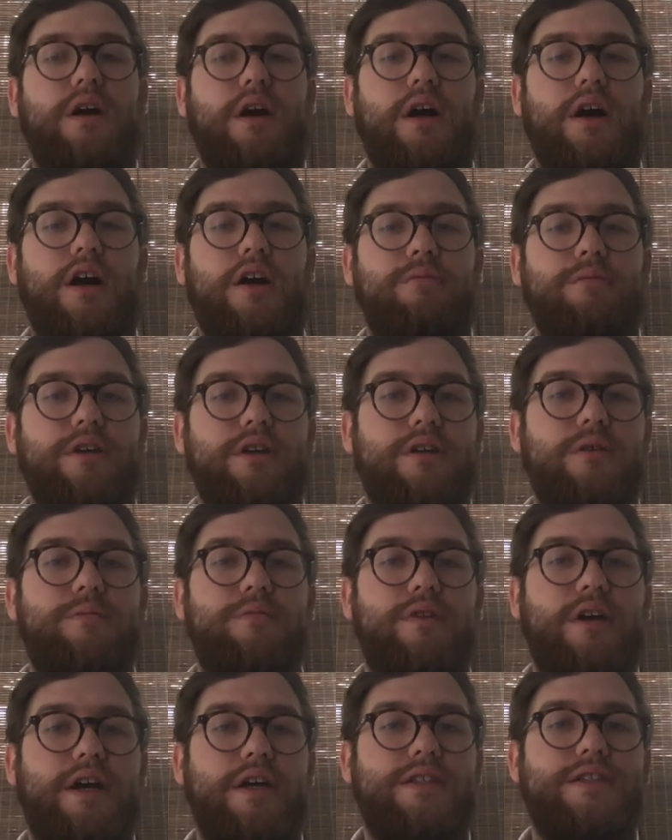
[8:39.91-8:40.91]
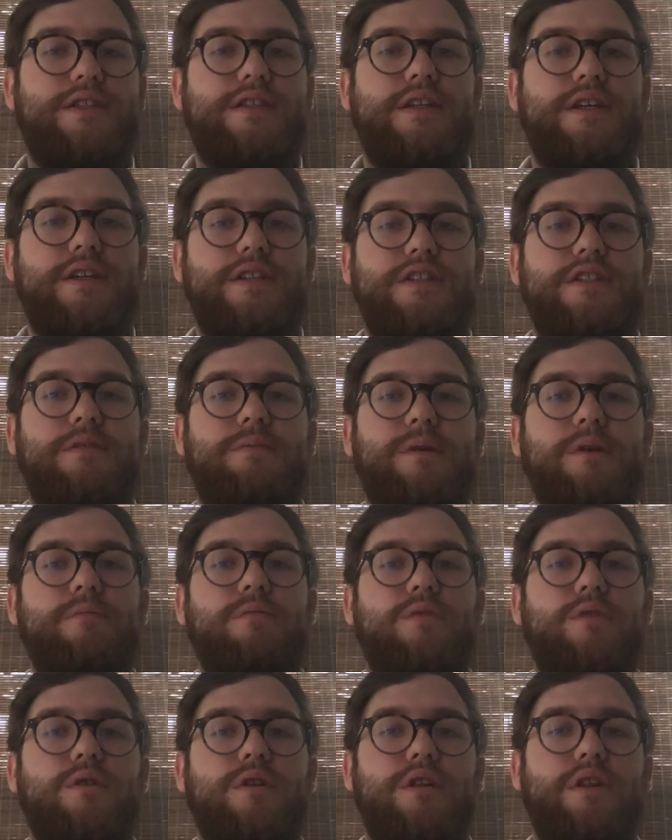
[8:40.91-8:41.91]
Enterprise tends to be
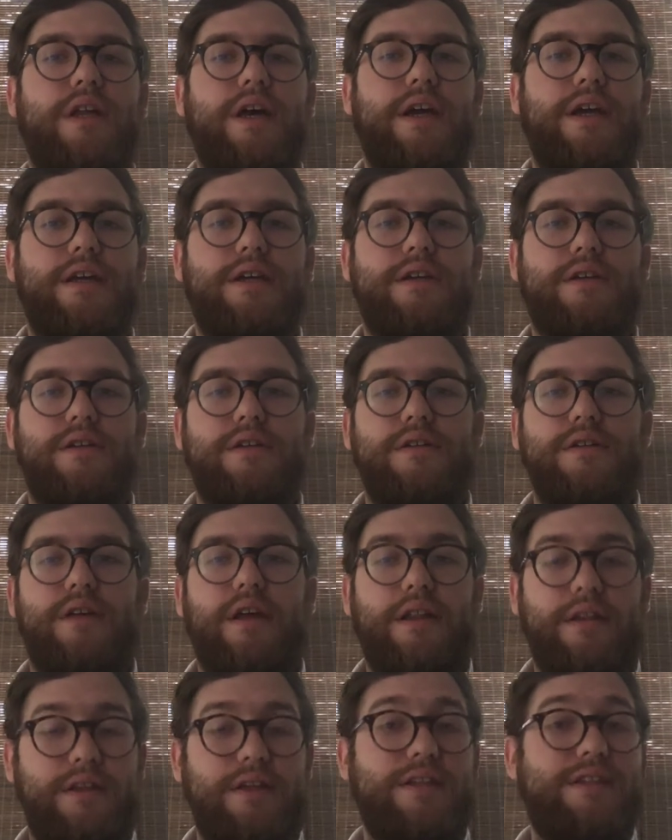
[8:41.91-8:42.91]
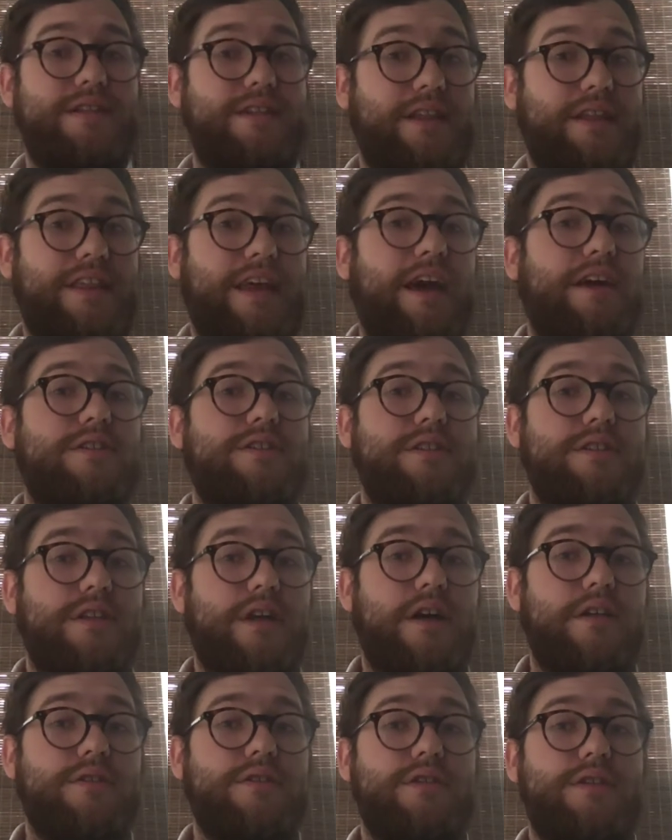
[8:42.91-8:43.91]
more like at least
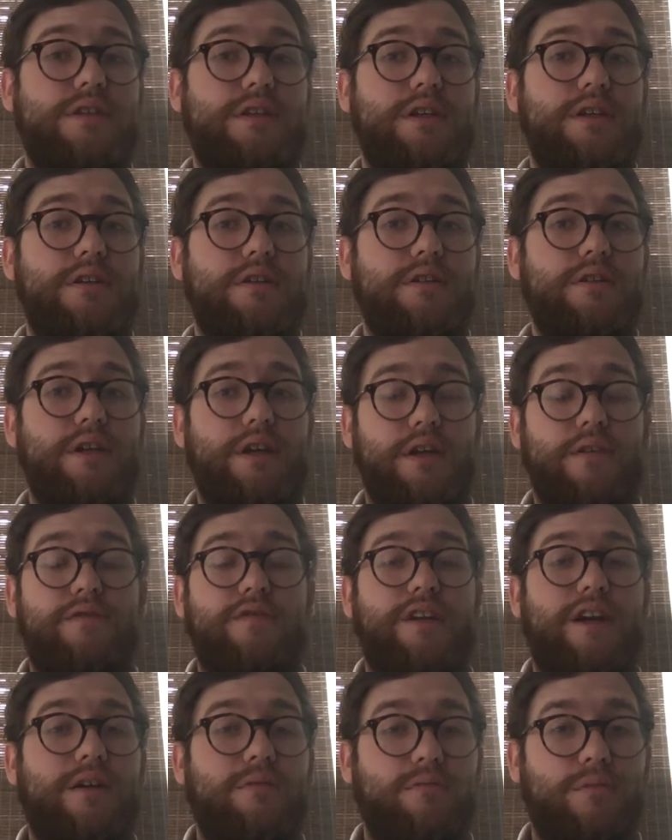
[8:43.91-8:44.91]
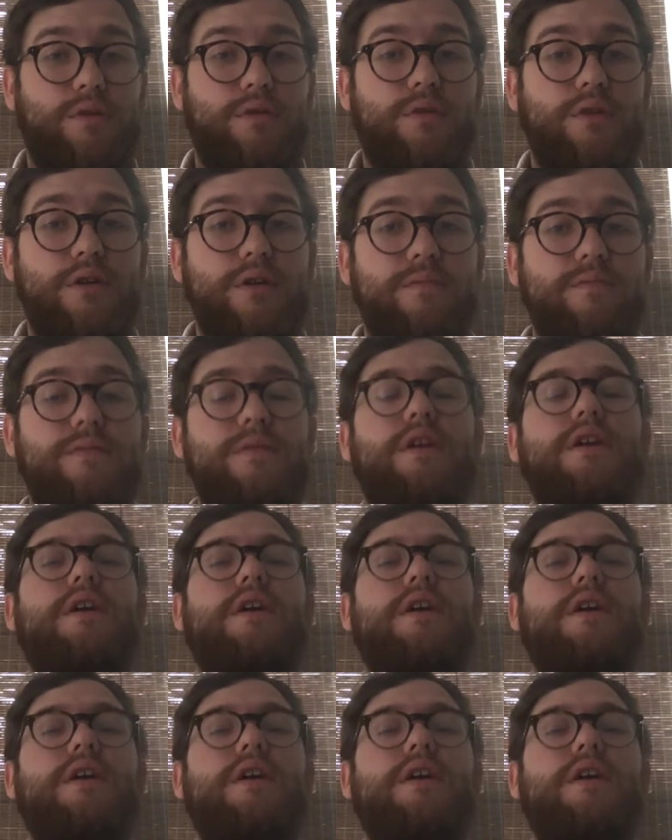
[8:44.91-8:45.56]
$1,000 a year, if not more.